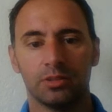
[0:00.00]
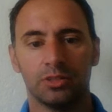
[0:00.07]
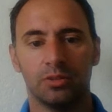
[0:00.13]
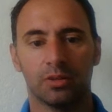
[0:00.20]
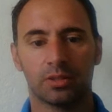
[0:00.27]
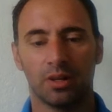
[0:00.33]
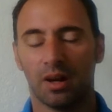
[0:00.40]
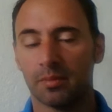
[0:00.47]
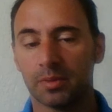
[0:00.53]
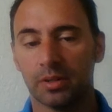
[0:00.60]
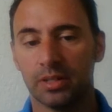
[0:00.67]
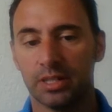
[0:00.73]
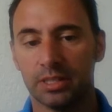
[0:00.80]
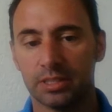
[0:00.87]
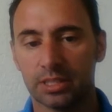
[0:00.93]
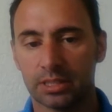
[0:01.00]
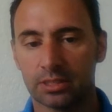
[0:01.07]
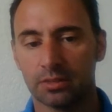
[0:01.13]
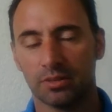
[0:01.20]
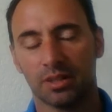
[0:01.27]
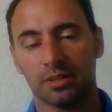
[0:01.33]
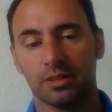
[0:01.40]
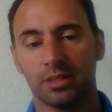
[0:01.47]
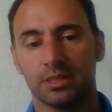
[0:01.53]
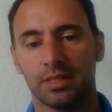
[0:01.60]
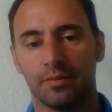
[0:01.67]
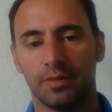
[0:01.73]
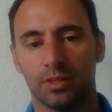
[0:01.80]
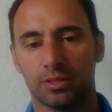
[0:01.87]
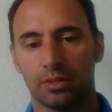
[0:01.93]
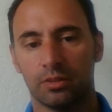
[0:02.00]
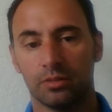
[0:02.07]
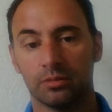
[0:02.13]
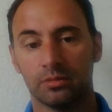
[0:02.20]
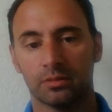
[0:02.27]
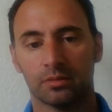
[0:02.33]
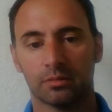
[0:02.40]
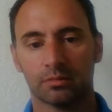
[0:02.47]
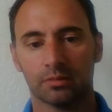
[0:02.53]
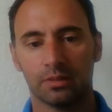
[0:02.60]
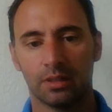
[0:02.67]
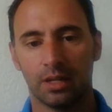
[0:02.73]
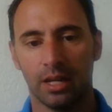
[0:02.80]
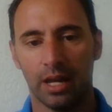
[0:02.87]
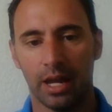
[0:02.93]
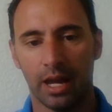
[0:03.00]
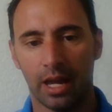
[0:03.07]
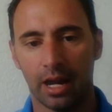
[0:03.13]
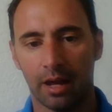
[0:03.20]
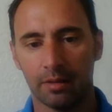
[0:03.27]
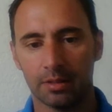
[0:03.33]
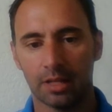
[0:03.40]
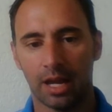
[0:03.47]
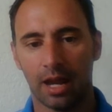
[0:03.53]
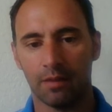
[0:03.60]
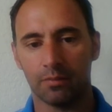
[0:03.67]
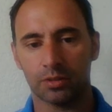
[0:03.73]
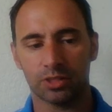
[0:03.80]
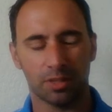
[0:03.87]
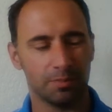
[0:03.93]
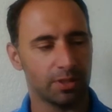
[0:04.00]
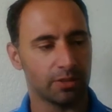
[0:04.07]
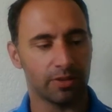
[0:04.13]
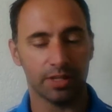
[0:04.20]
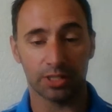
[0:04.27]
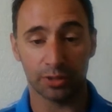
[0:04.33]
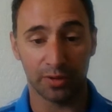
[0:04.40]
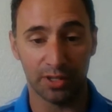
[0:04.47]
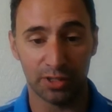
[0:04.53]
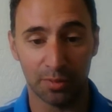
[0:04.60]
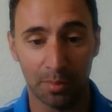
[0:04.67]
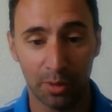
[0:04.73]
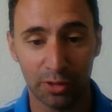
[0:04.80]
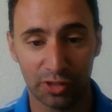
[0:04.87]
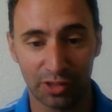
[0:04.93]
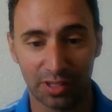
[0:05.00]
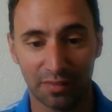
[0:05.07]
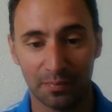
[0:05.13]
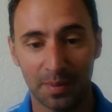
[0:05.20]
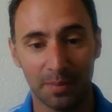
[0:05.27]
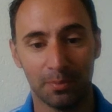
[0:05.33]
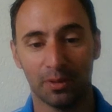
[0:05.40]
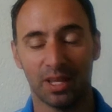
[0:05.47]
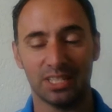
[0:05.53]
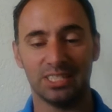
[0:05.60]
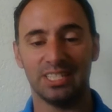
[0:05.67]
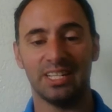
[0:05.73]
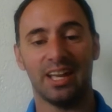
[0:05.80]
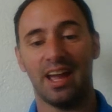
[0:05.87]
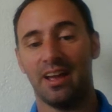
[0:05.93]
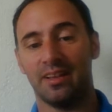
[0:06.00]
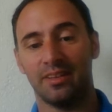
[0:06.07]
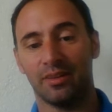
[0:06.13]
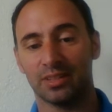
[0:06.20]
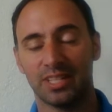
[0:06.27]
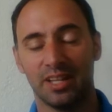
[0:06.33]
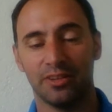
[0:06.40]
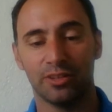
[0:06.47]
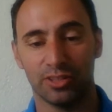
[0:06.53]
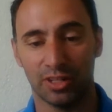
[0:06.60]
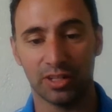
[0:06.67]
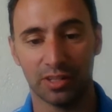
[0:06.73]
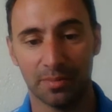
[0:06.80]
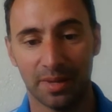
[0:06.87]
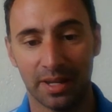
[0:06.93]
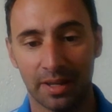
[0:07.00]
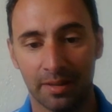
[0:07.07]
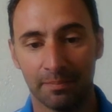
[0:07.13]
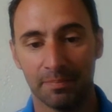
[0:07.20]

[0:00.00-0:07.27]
Do you know what though? I'm 36, going on 37 years old, and I have some of the greatest range of motion of people I see, 10 years younger than me.